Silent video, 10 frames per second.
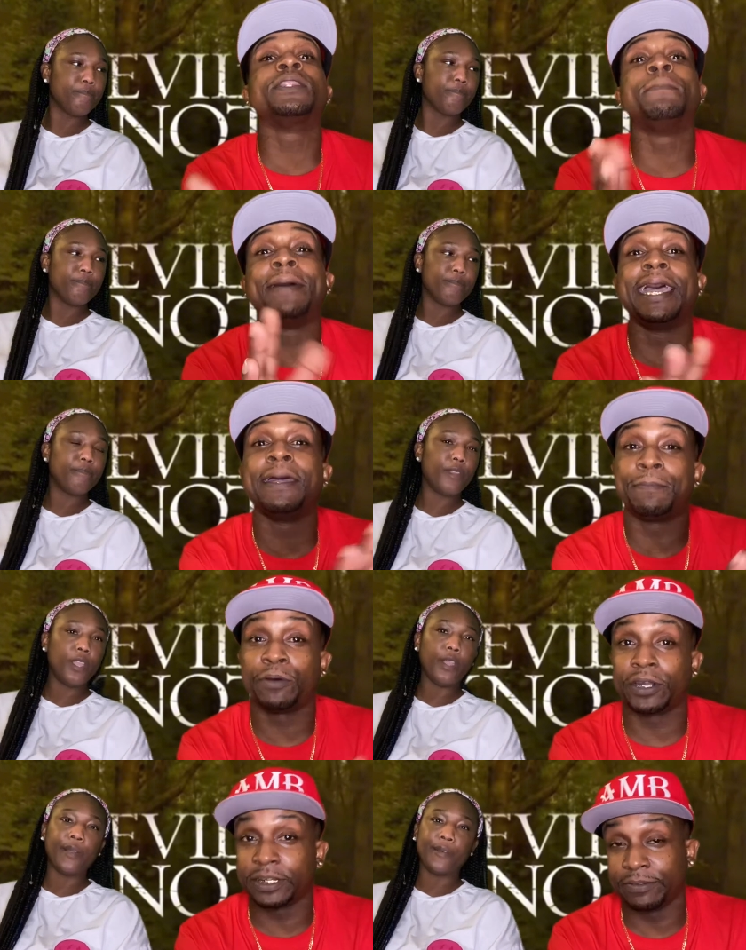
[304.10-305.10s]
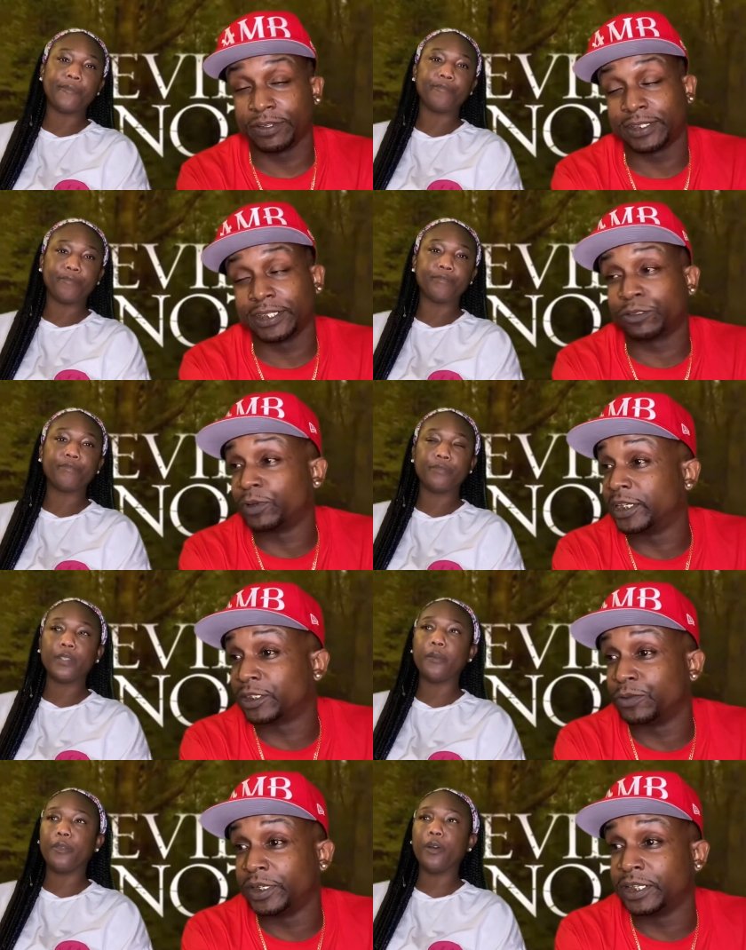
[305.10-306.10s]
Speaker 1: the bad part yeah. of the
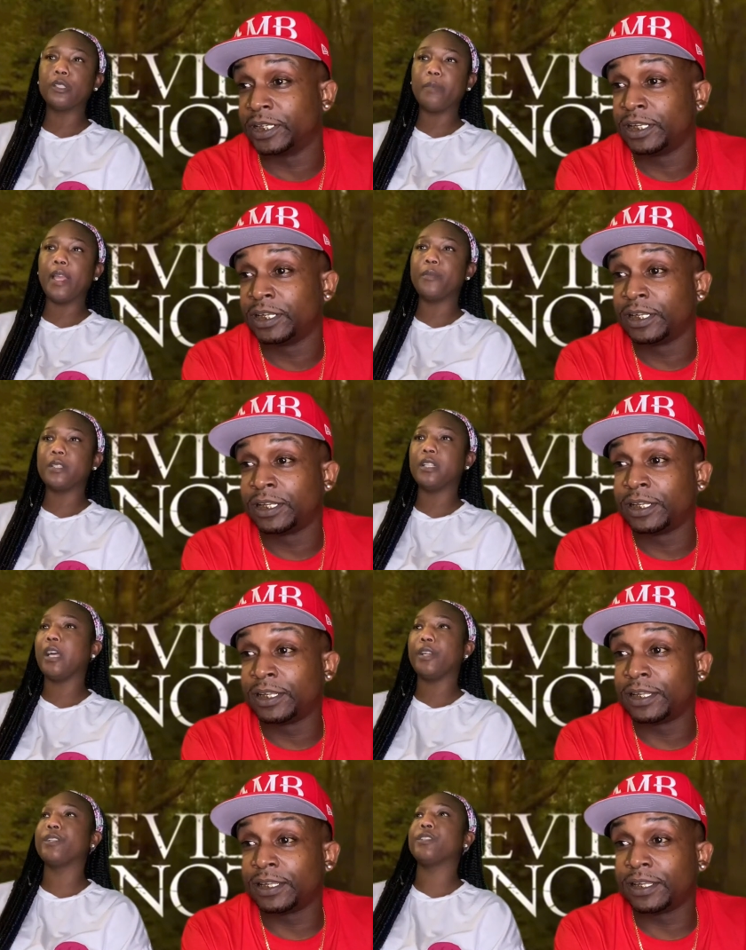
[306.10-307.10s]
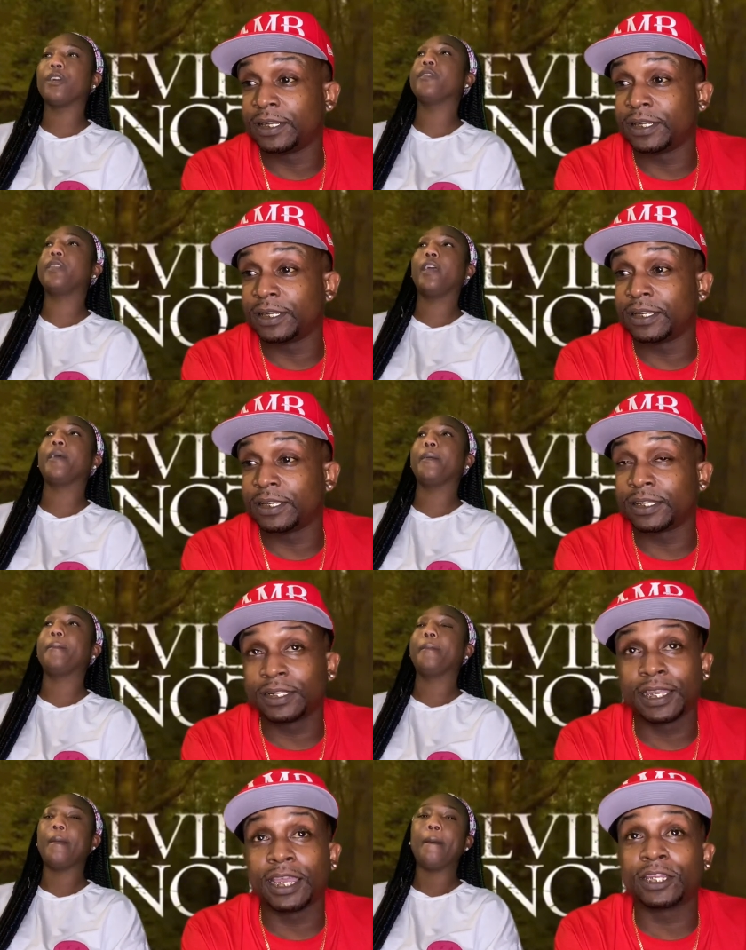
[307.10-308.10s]
situation the, those
Speaker 2: babies did not deserve that
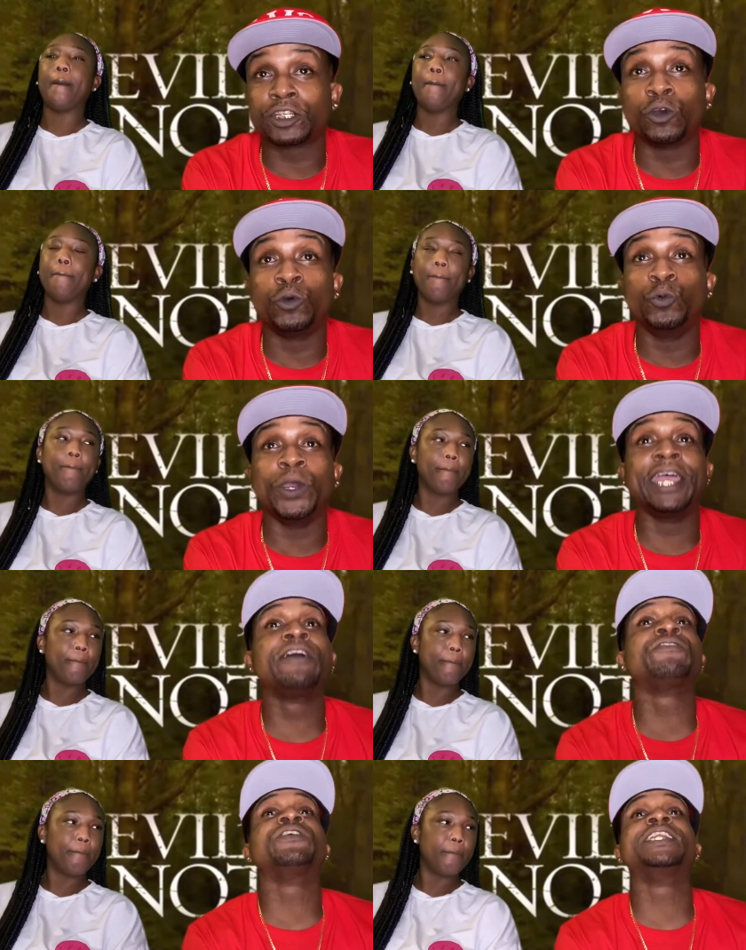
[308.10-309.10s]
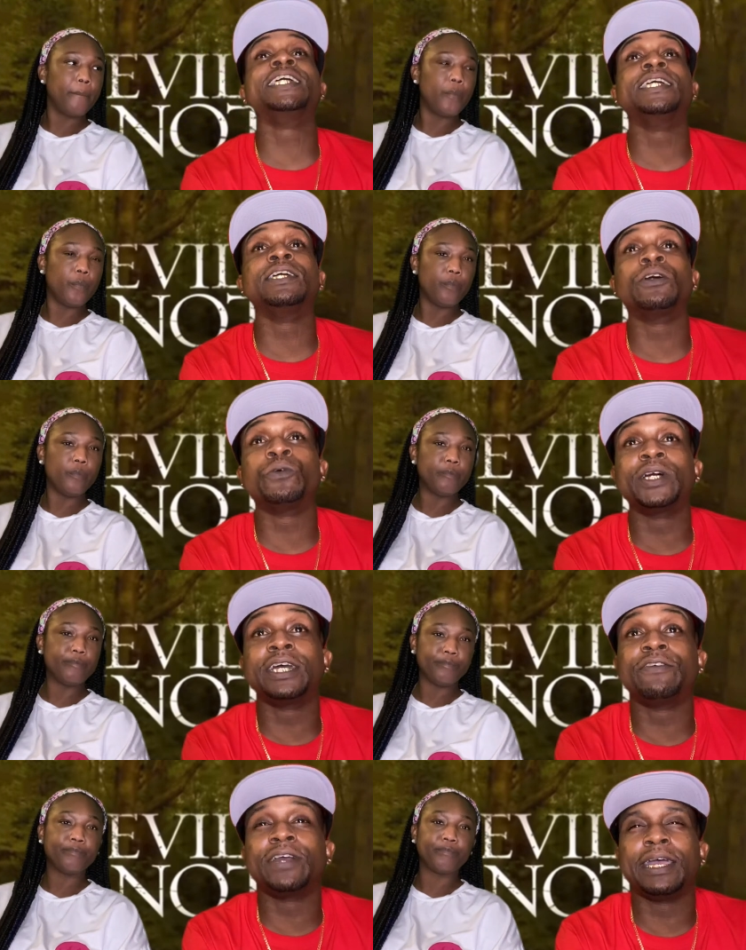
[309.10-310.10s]
Speaker 1: yeah so whoever did it or
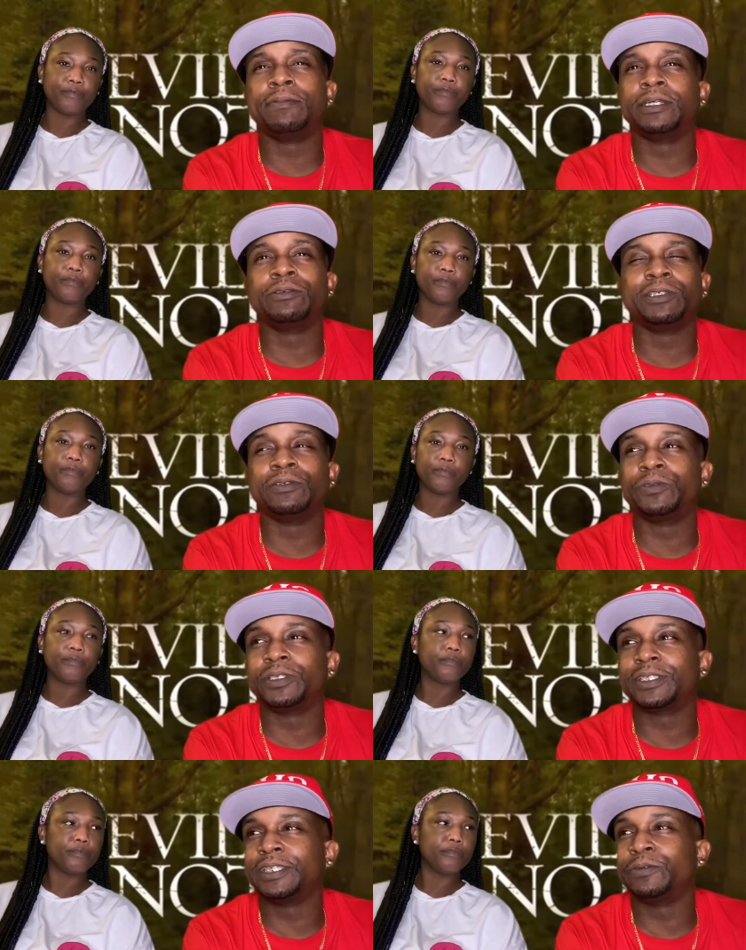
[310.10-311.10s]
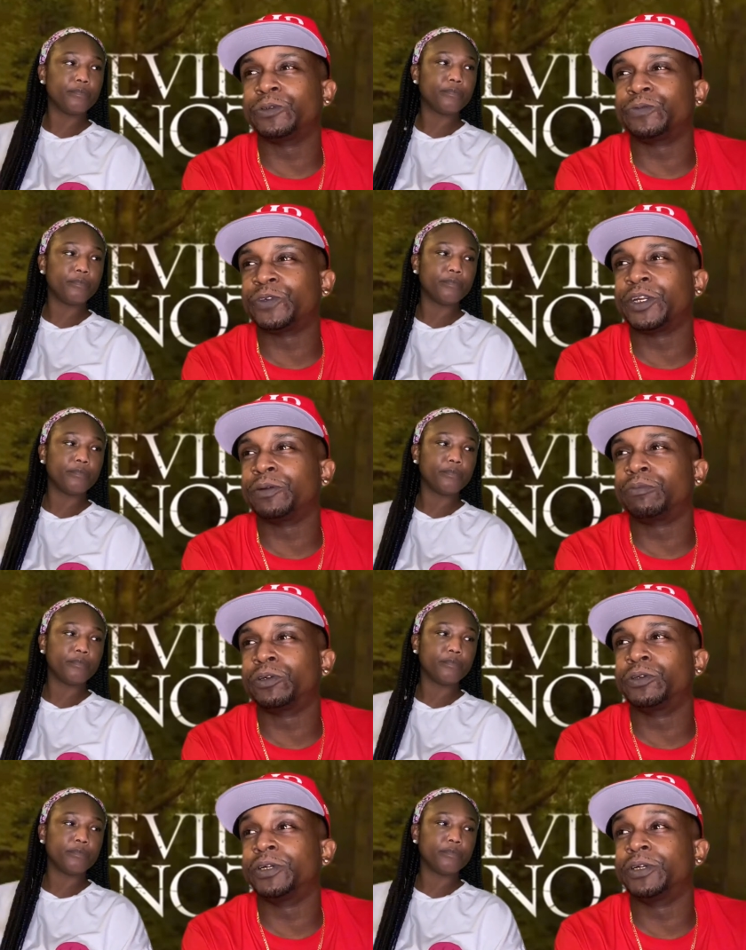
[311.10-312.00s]
whatever happened it, it, was it was very brutal